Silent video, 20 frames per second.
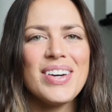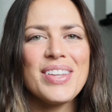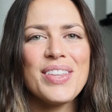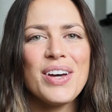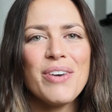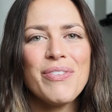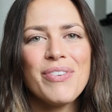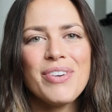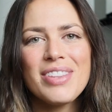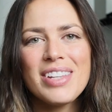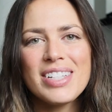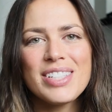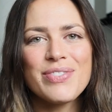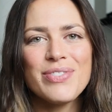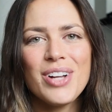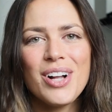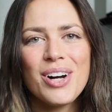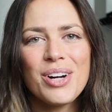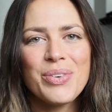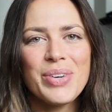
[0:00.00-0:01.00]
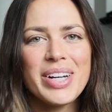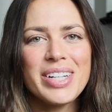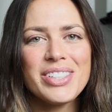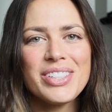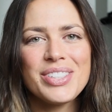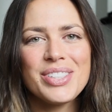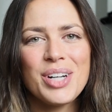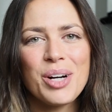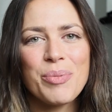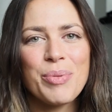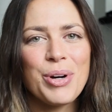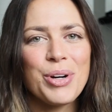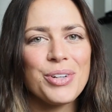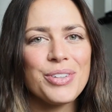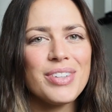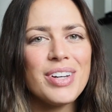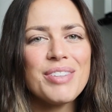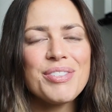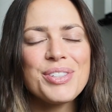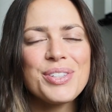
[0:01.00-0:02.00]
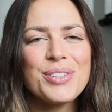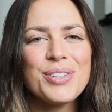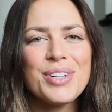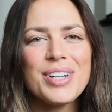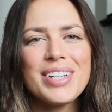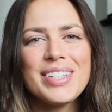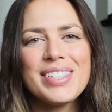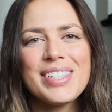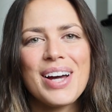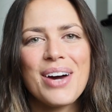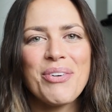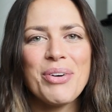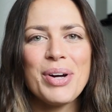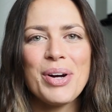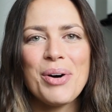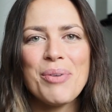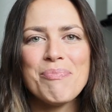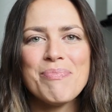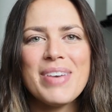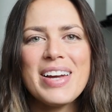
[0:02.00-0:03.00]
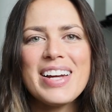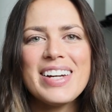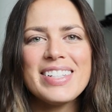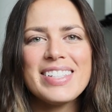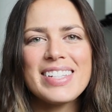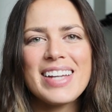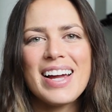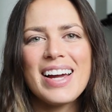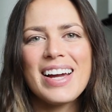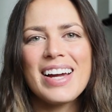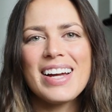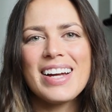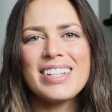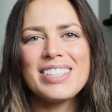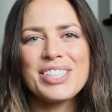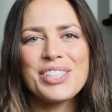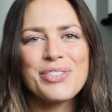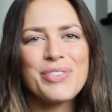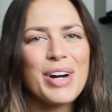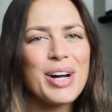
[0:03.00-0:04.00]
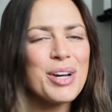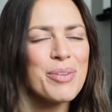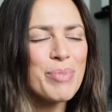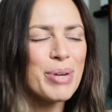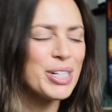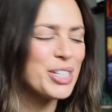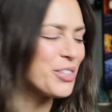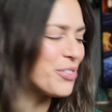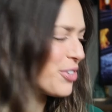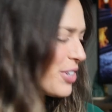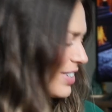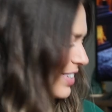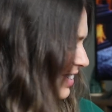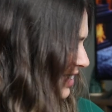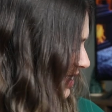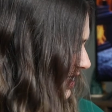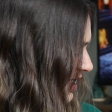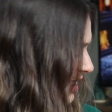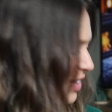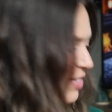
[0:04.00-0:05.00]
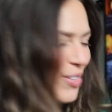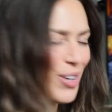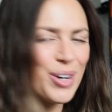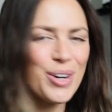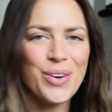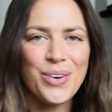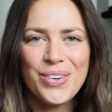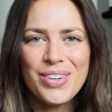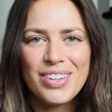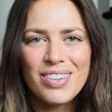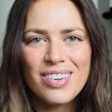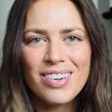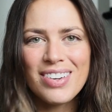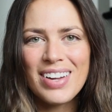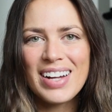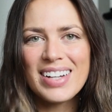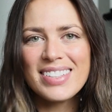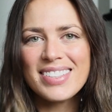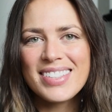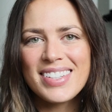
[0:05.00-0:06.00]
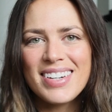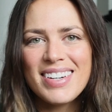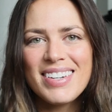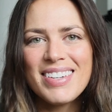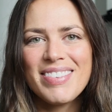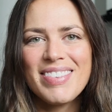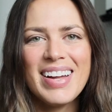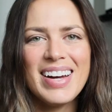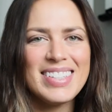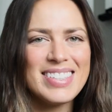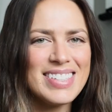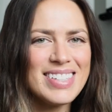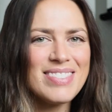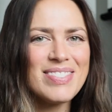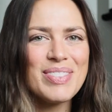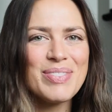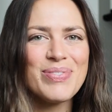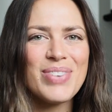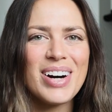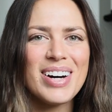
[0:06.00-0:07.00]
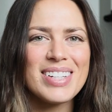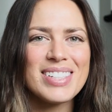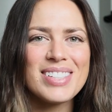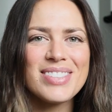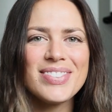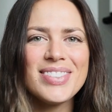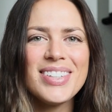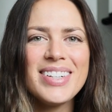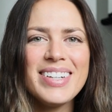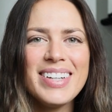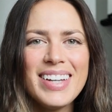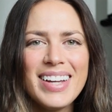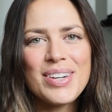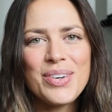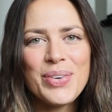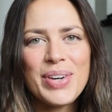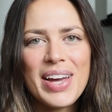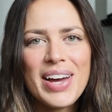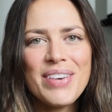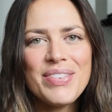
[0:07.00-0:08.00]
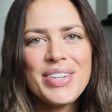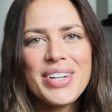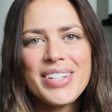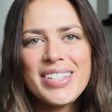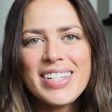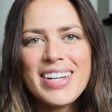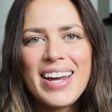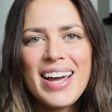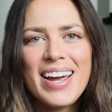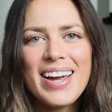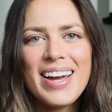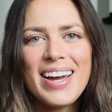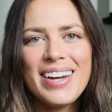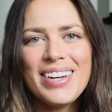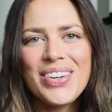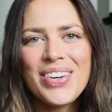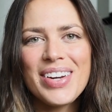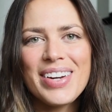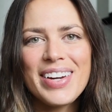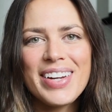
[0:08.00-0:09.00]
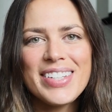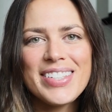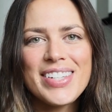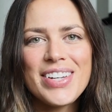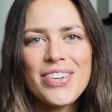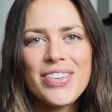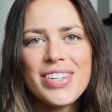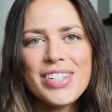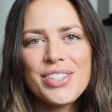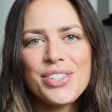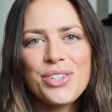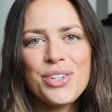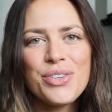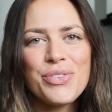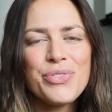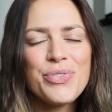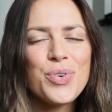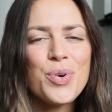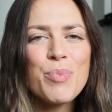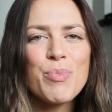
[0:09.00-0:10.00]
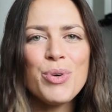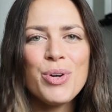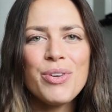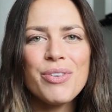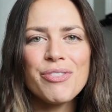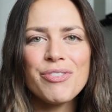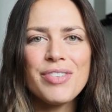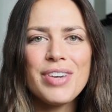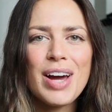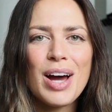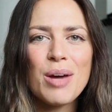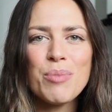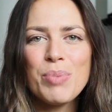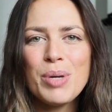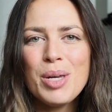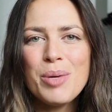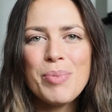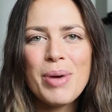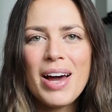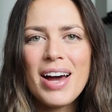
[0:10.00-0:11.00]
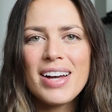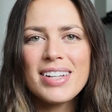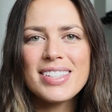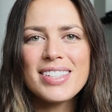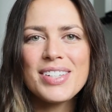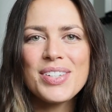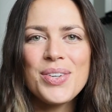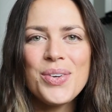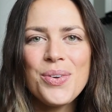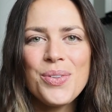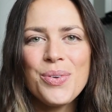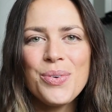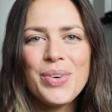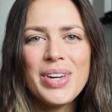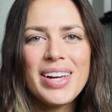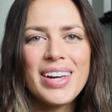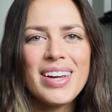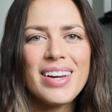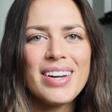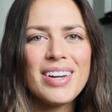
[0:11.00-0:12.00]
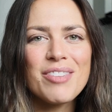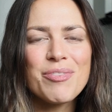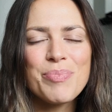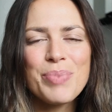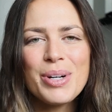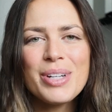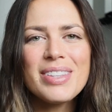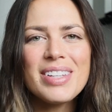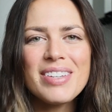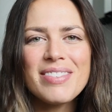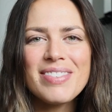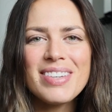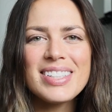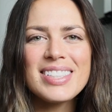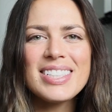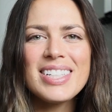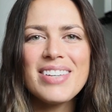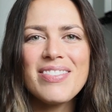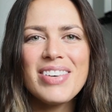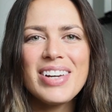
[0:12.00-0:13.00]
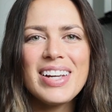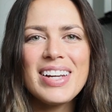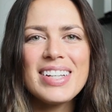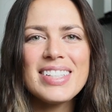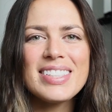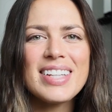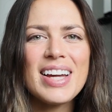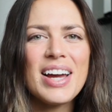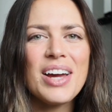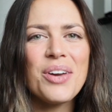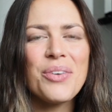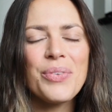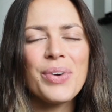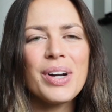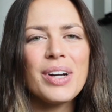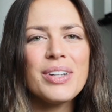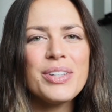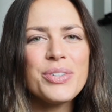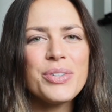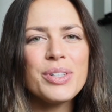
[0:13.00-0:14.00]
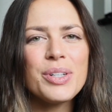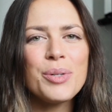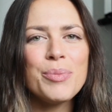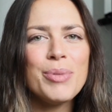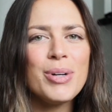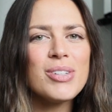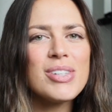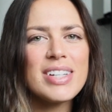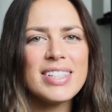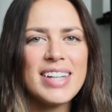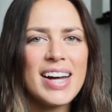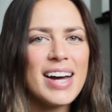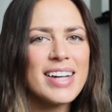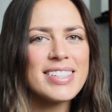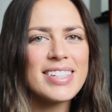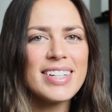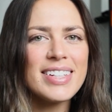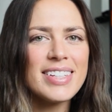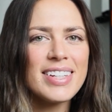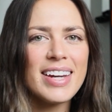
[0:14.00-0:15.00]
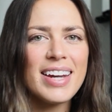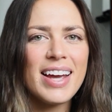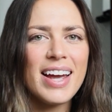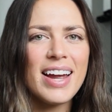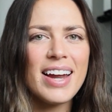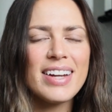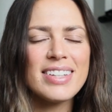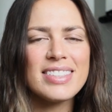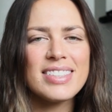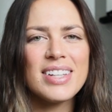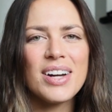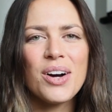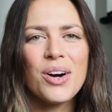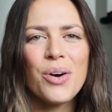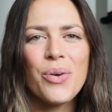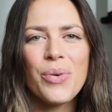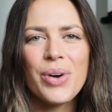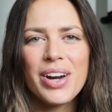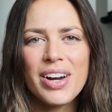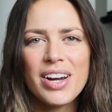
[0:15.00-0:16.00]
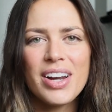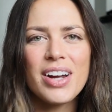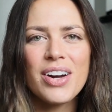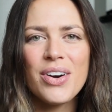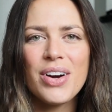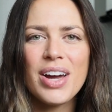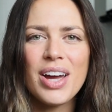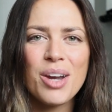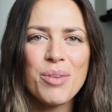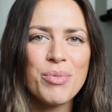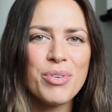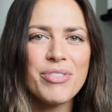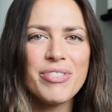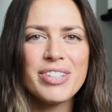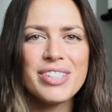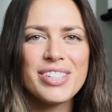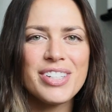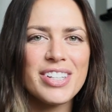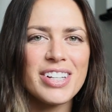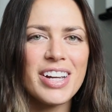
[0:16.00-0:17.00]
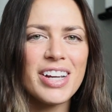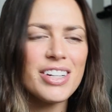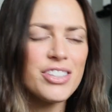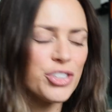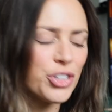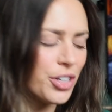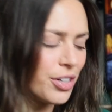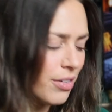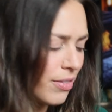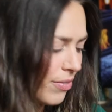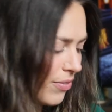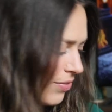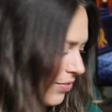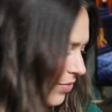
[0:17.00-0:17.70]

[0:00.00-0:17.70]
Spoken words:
I thought for this vlog we could just talk about our love stories, how we all met, and just find a bunch of reasons to love on Odin a little extra, if that's even possible. So we have you here today, and you can consider this your formal VIP pass to the weekend of birthday festivities, and we're gonna do a little multitasking today, so we're gonna go ahead and move into the kitchen.